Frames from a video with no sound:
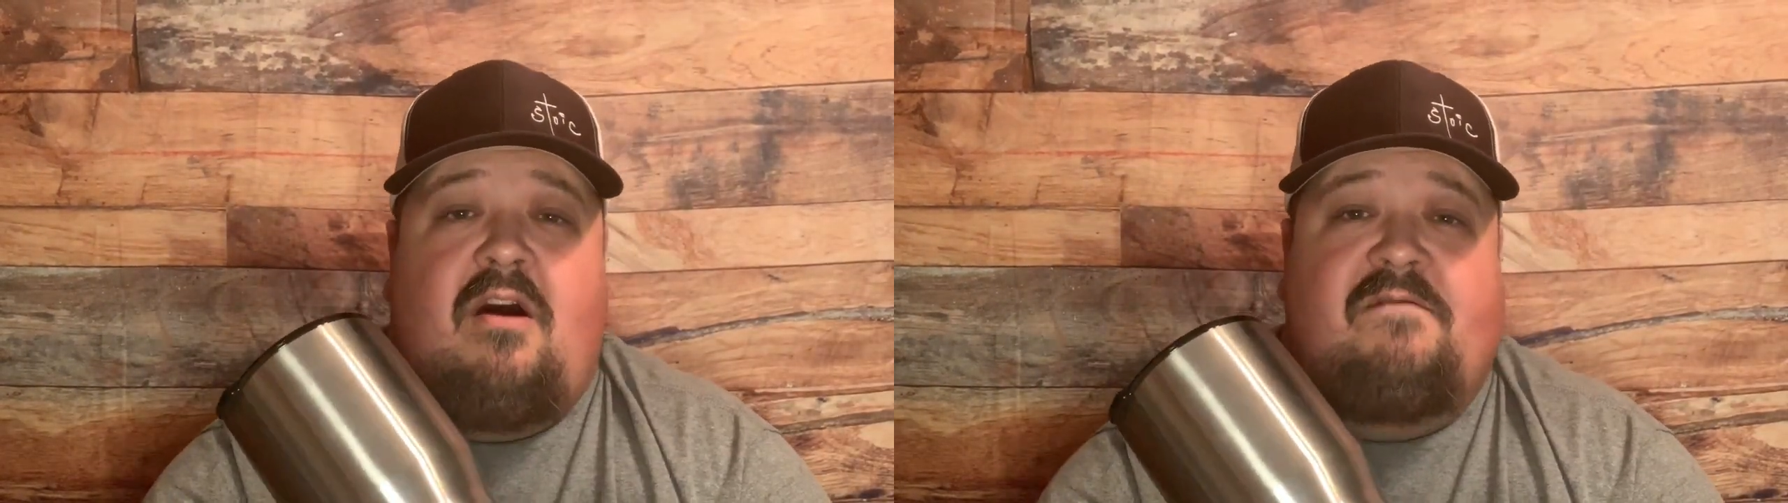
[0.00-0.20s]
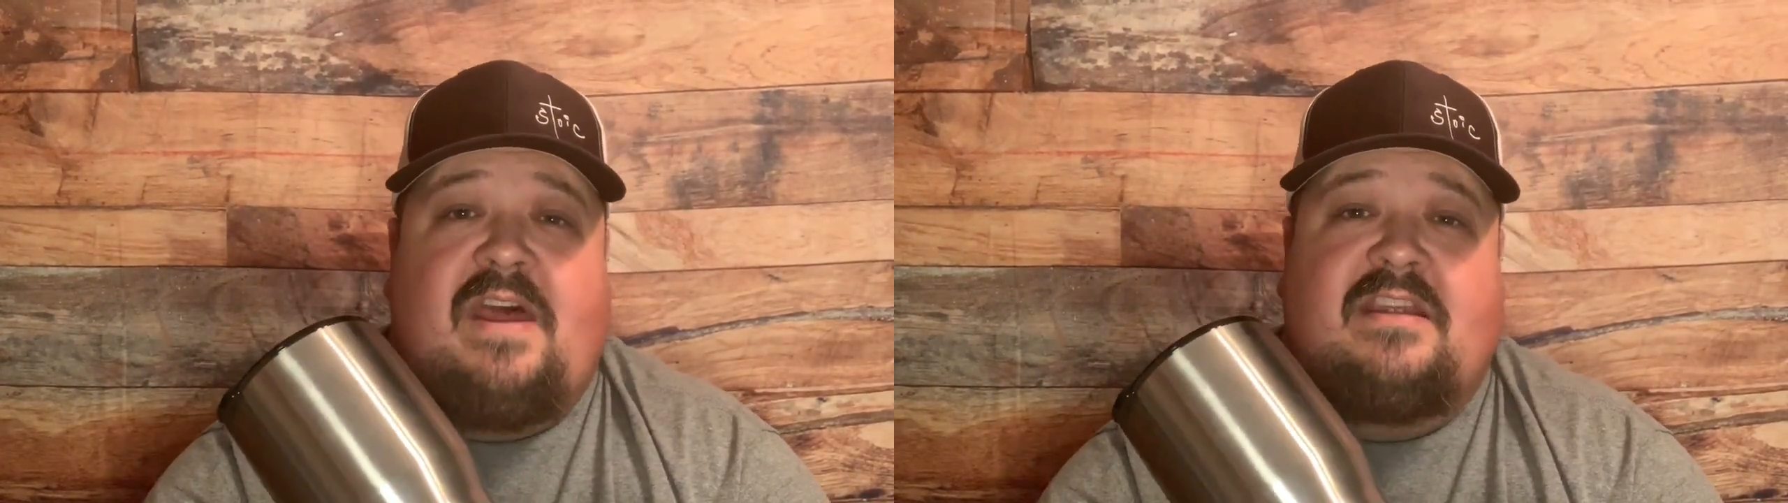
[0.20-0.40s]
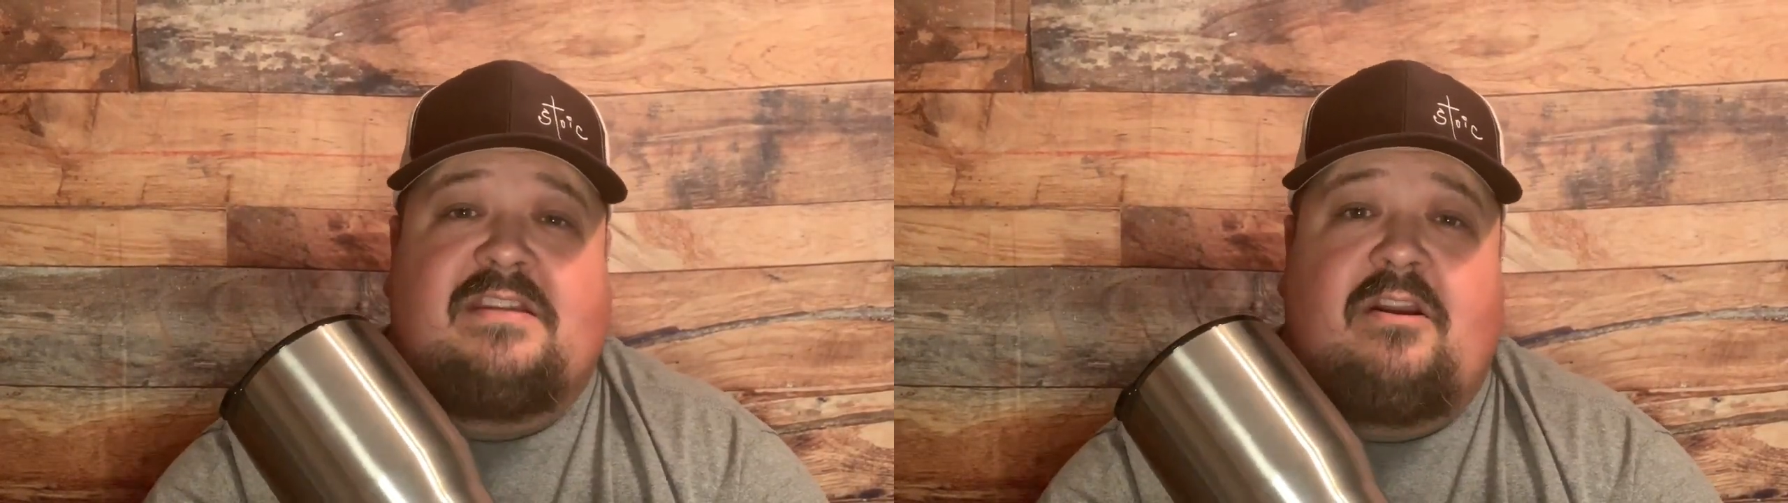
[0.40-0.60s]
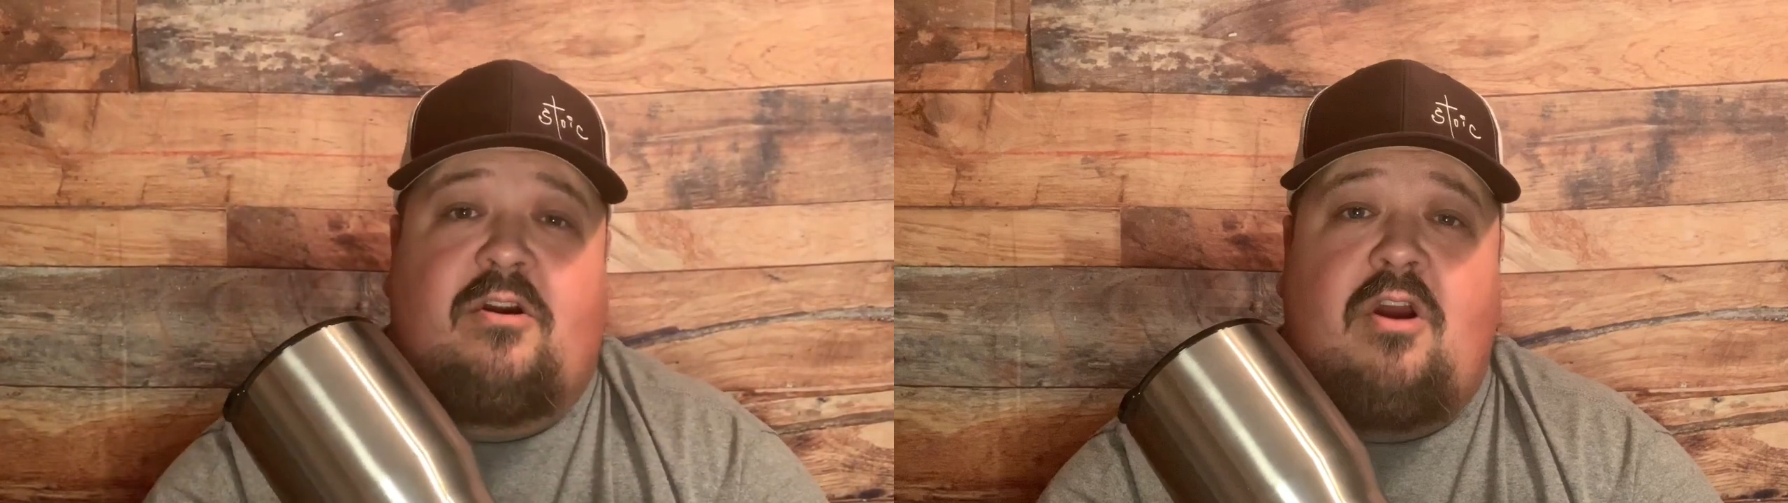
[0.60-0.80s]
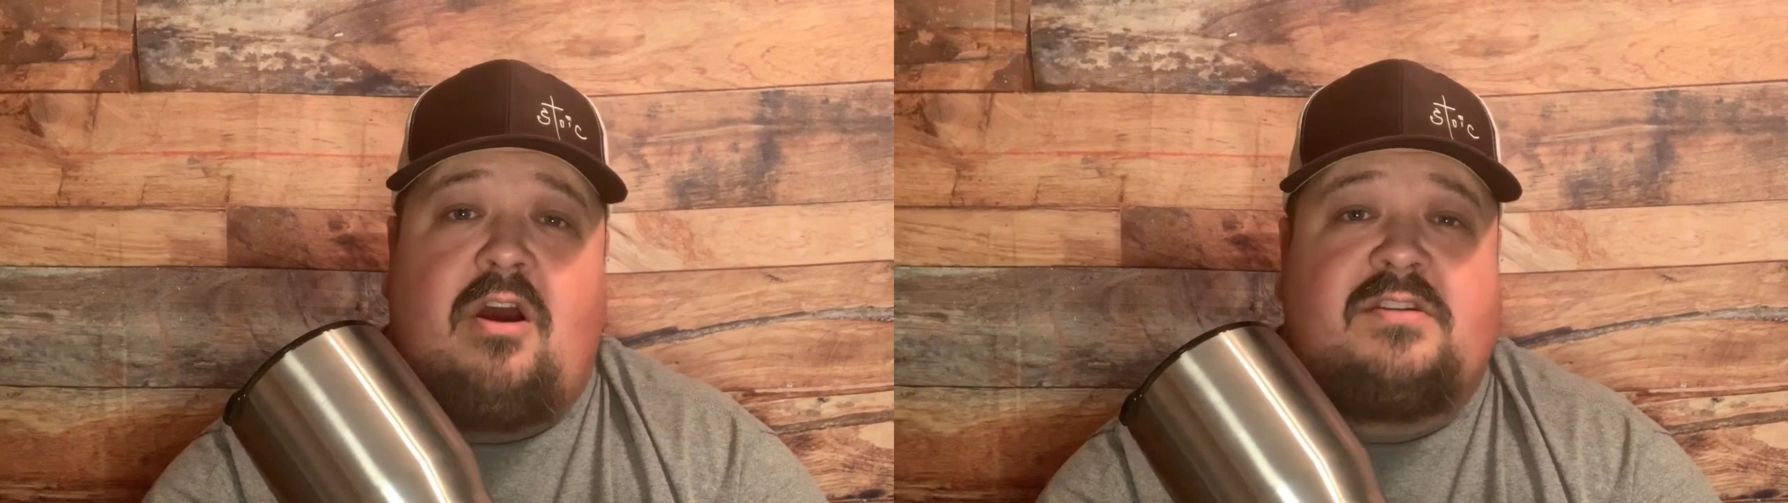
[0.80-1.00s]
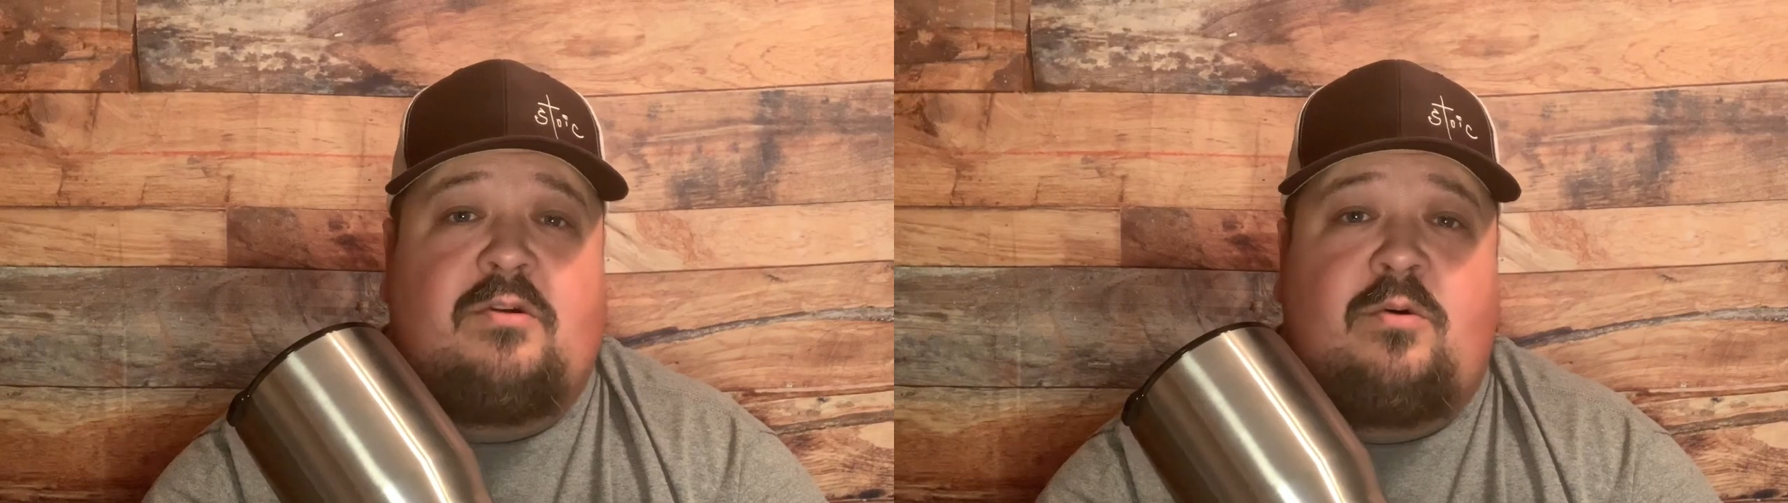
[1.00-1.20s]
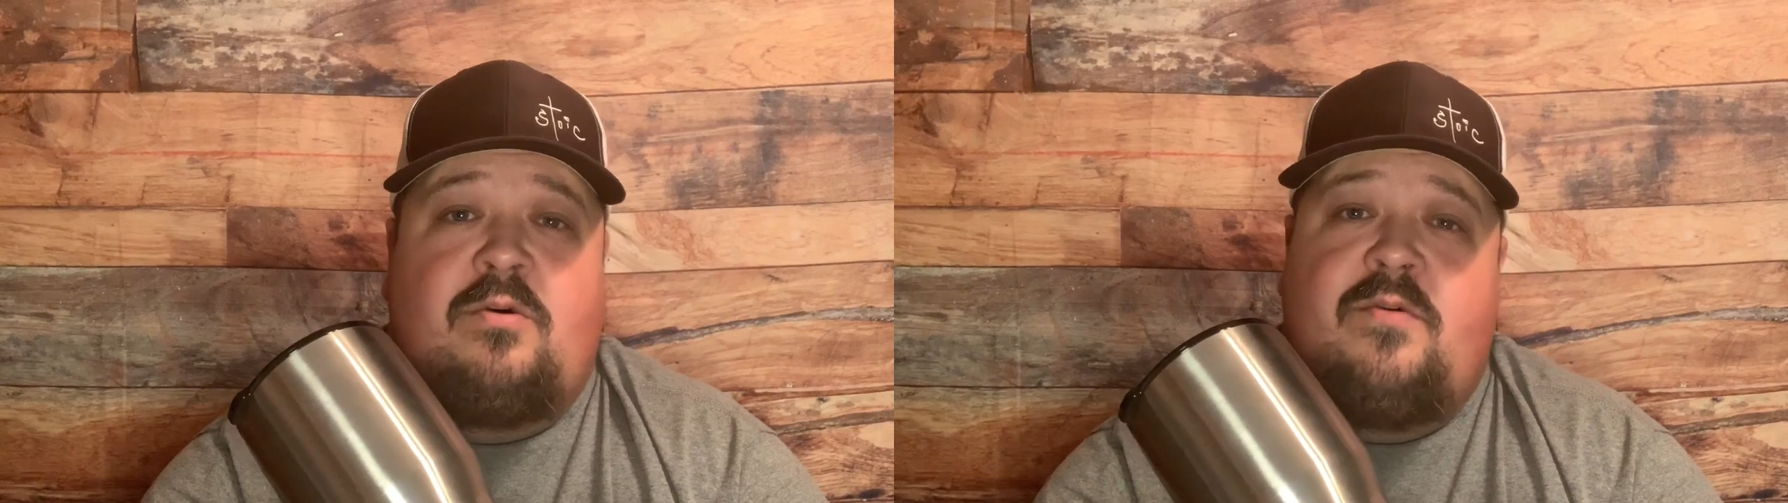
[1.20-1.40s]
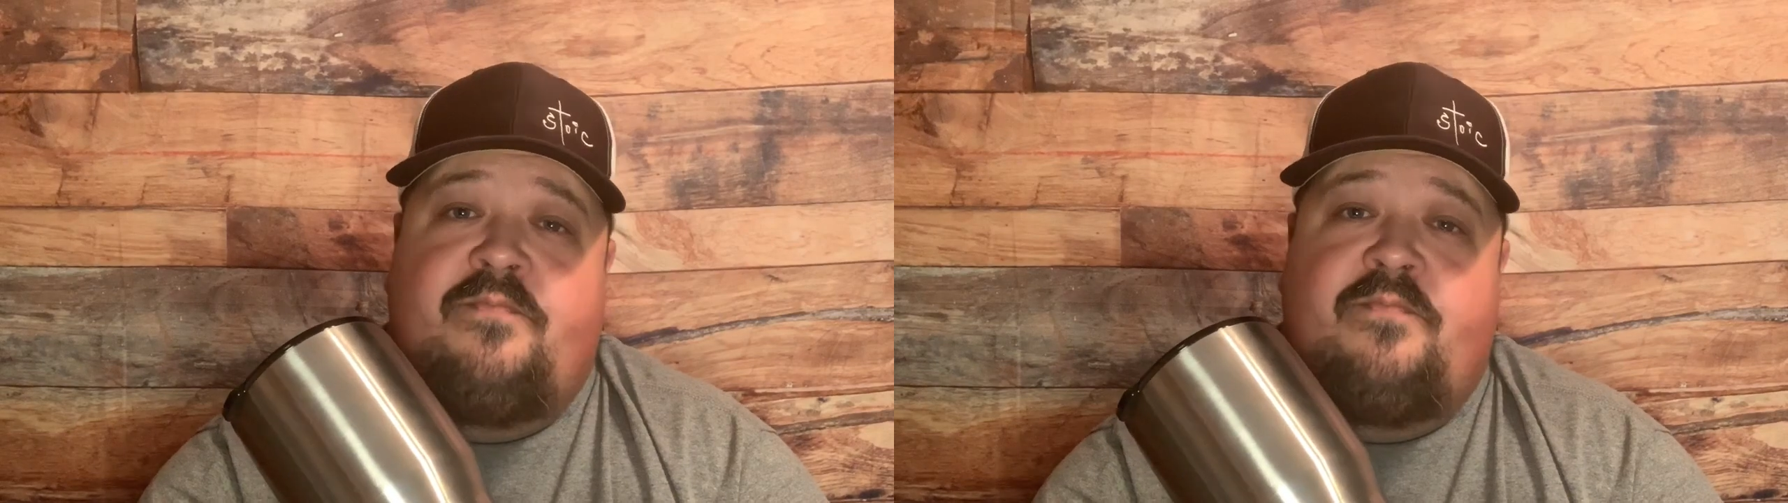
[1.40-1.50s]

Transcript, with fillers: flat center console,